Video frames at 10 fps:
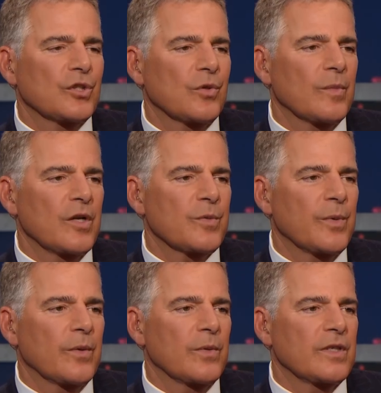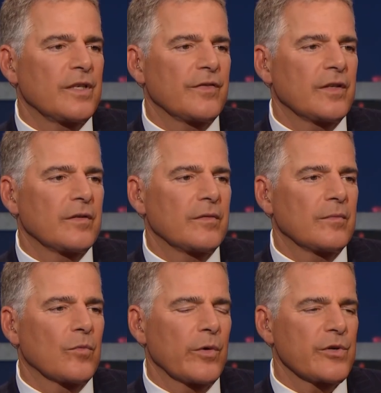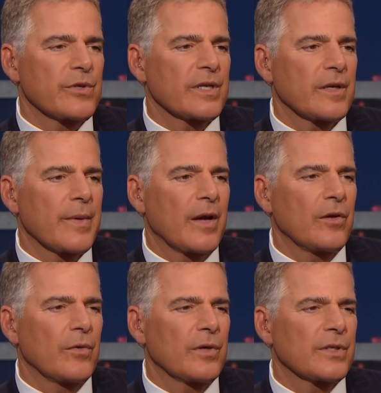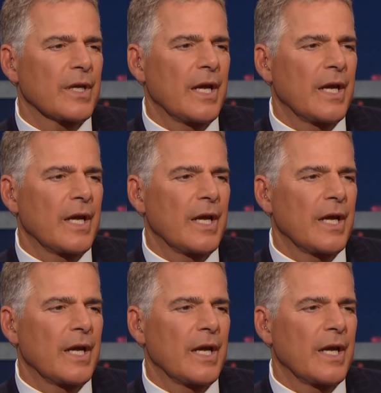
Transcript: so much, but what's even more interesting about you is